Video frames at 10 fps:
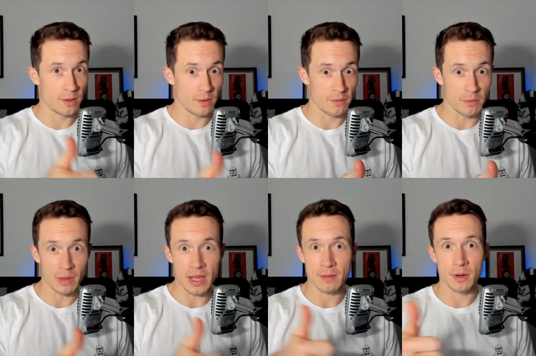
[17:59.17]
you have the
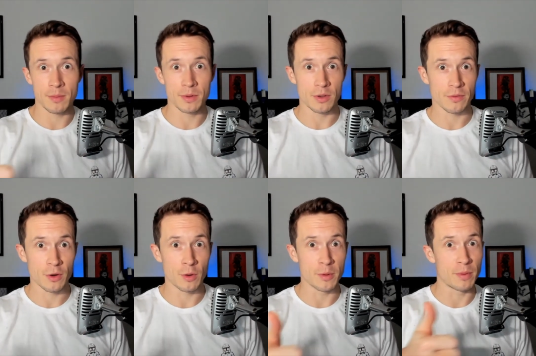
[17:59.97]
Black Mamba, you have
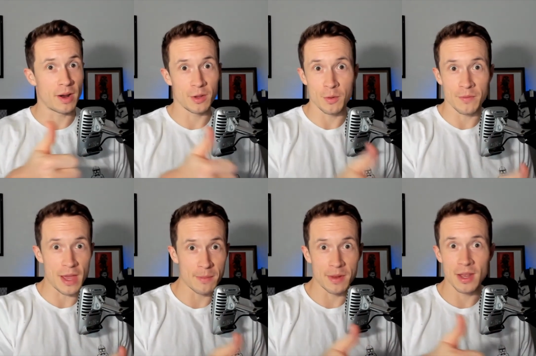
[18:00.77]
Kobe Bryant, you have
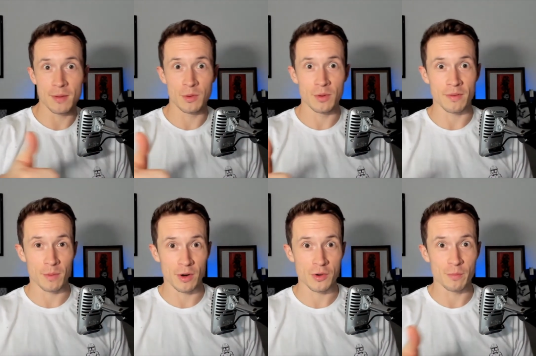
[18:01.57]
Eminem, you have
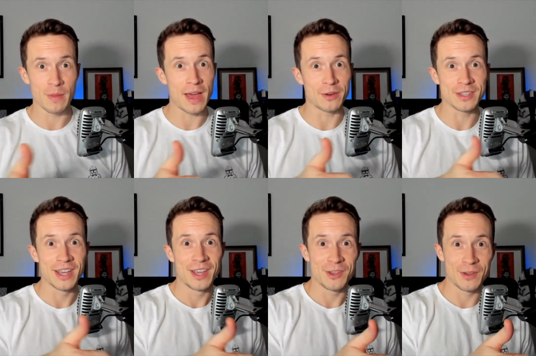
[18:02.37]
Marshall Mathers,
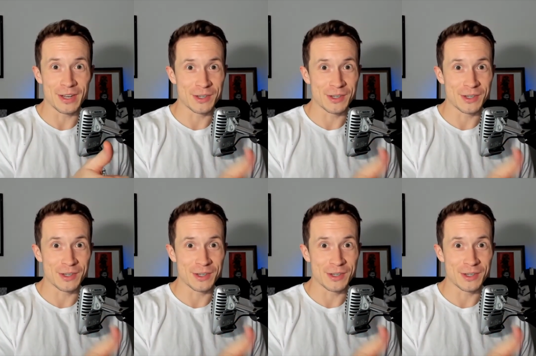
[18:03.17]
you got